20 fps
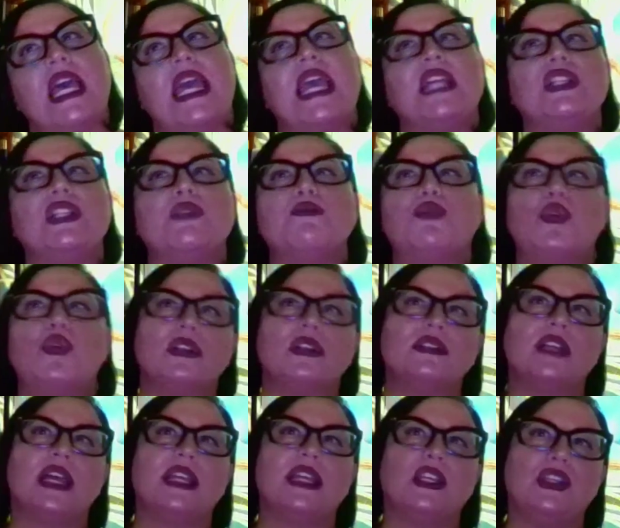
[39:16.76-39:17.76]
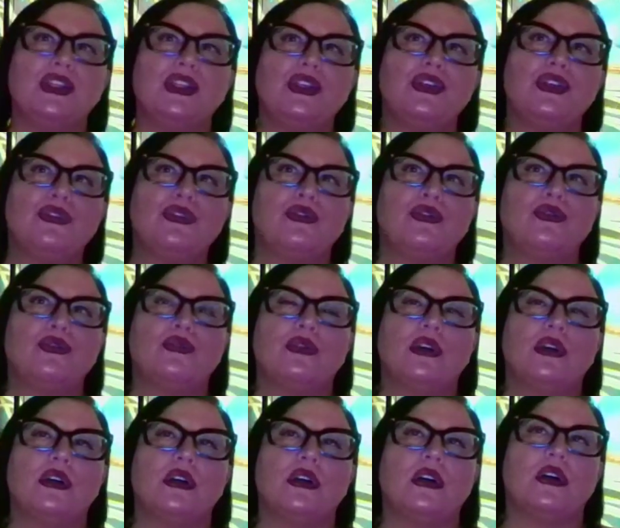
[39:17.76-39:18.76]
it's more like
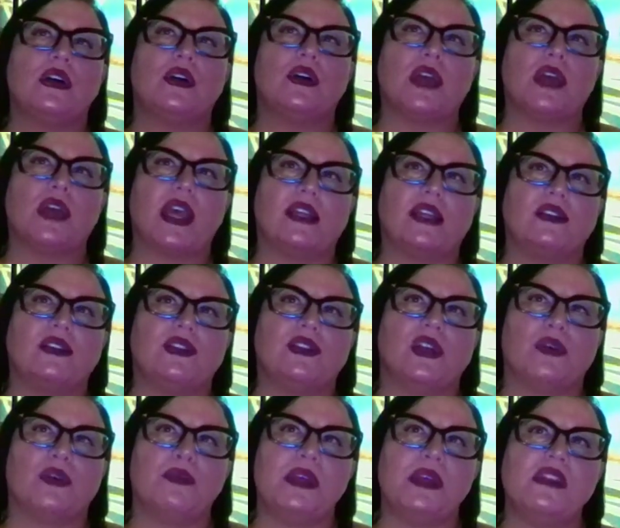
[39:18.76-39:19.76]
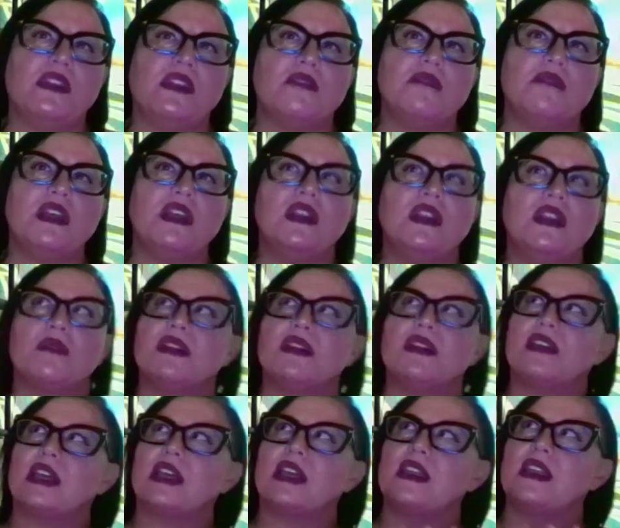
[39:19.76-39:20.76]
you, okay, so being the medium, it's
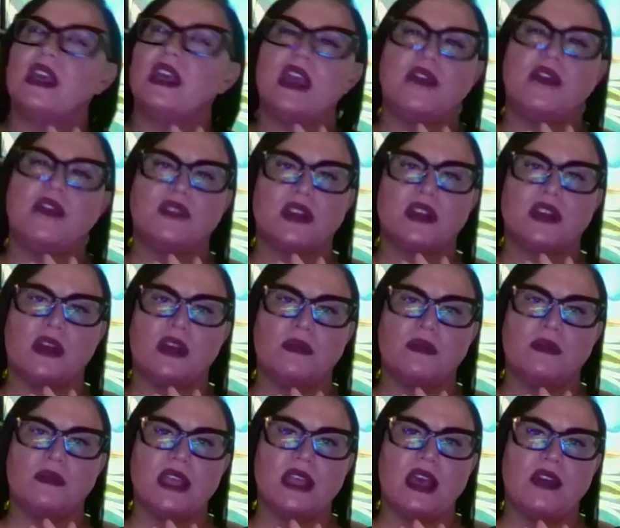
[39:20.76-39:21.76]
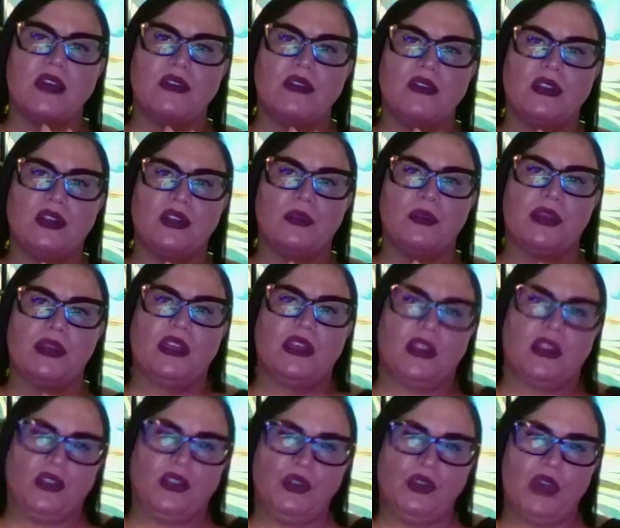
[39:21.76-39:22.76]
like they have to come down a little bit
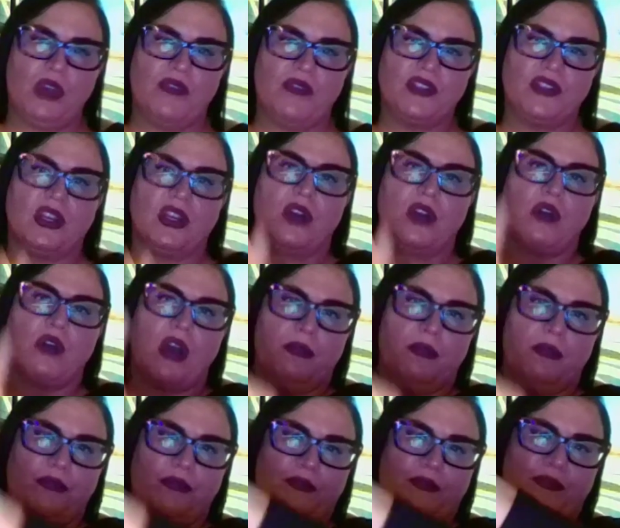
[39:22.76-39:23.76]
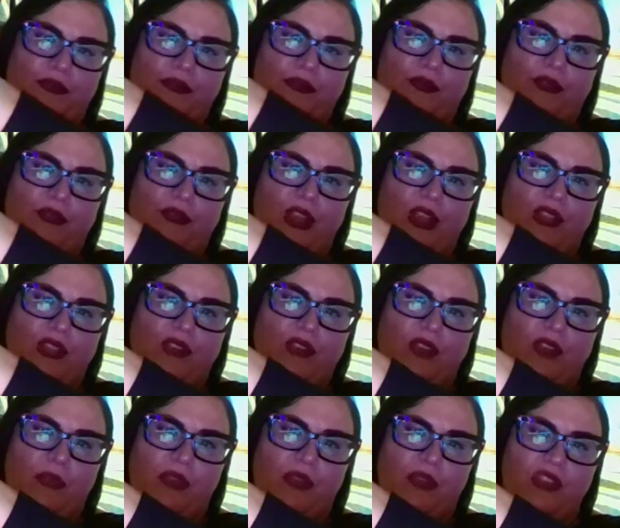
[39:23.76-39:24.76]
and you have to go up, raise your
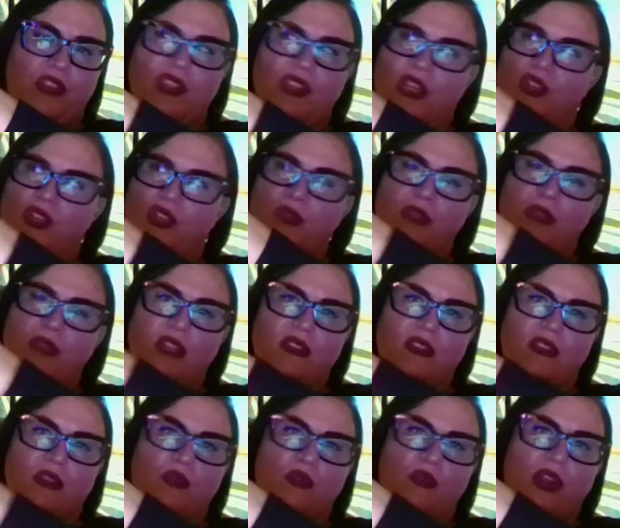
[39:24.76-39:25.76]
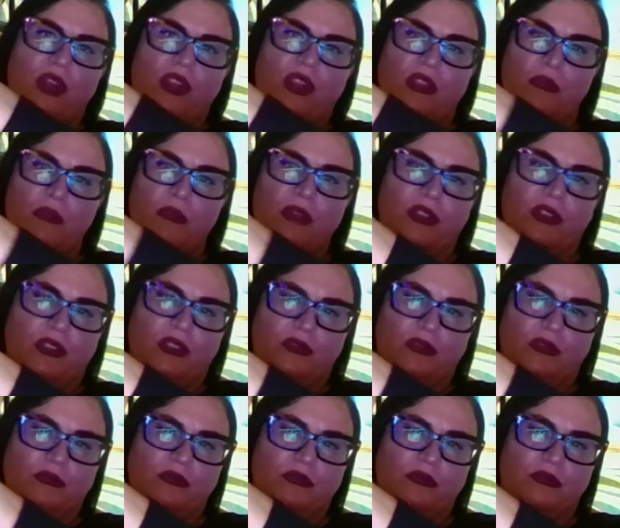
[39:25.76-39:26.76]
vibration, and you meet somewhere in the middle,
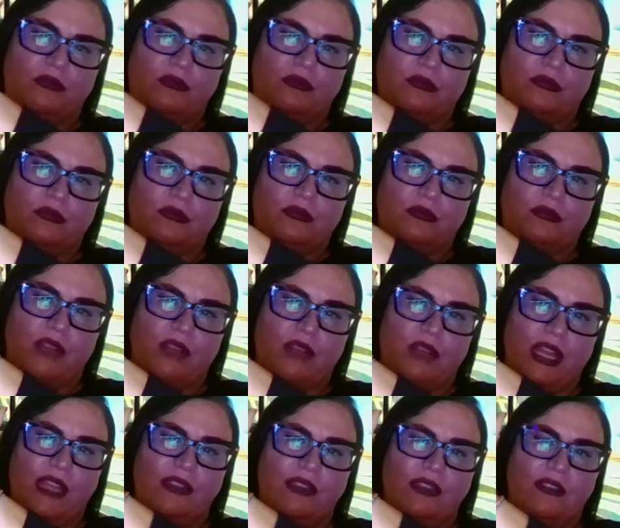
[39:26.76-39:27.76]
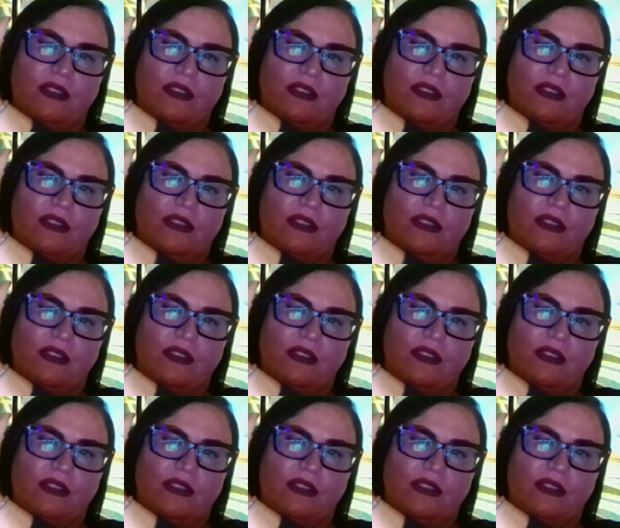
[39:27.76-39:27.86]
right?